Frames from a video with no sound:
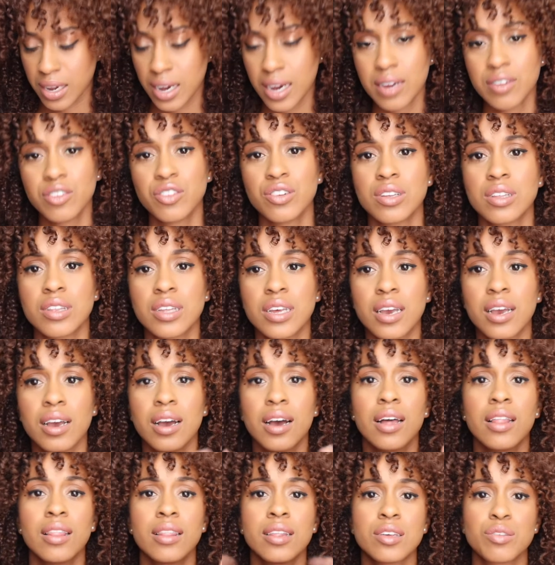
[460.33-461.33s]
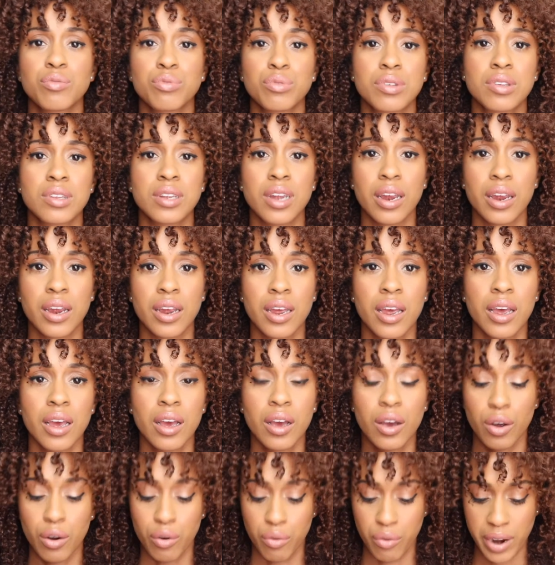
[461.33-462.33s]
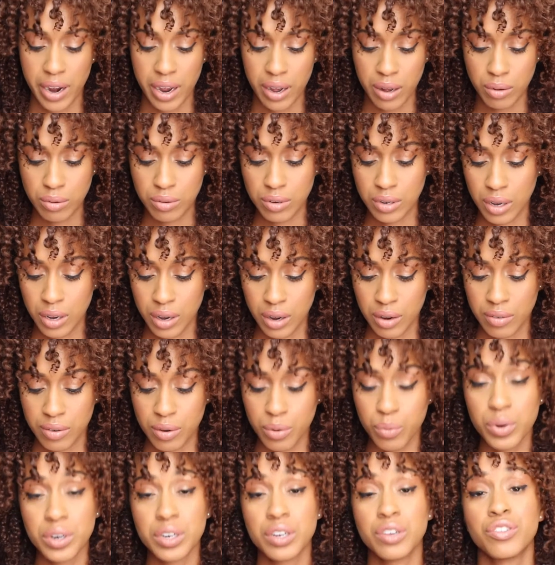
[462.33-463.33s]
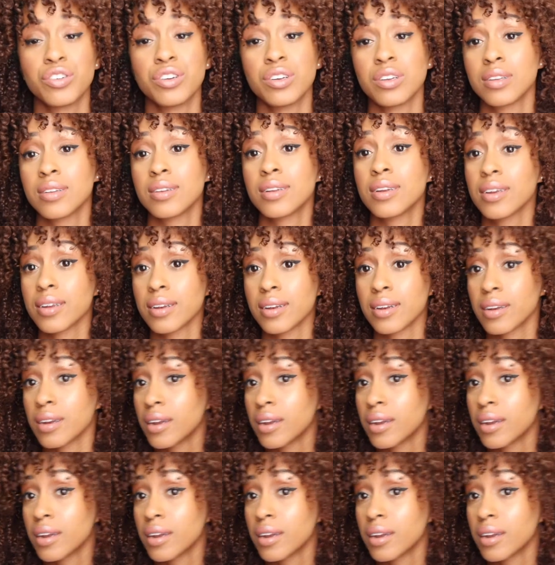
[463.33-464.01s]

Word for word: I just think this will stay around for what it just did.